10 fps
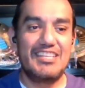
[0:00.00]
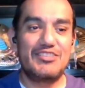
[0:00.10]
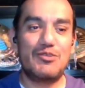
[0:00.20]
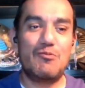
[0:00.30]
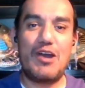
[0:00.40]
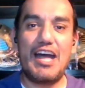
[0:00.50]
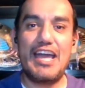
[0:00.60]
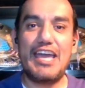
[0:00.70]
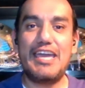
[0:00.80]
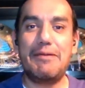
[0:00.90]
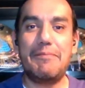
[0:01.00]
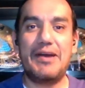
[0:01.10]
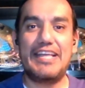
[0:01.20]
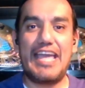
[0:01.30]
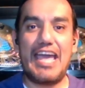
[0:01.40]
So, why am
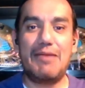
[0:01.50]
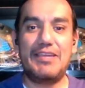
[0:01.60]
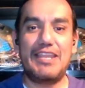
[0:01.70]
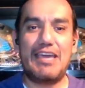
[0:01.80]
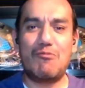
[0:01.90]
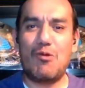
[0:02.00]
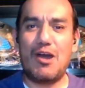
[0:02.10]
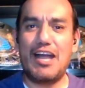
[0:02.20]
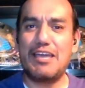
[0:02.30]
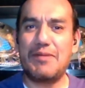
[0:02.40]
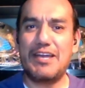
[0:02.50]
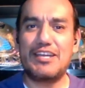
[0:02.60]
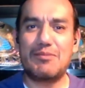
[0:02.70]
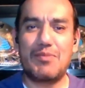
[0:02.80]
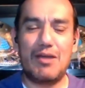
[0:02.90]
I gabbing and why am I
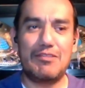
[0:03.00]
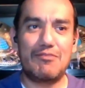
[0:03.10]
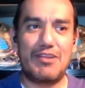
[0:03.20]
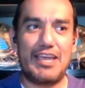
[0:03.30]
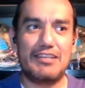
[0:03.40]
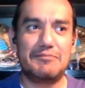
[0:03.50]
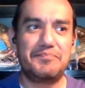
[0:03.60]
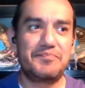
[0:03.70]
going to probably rant?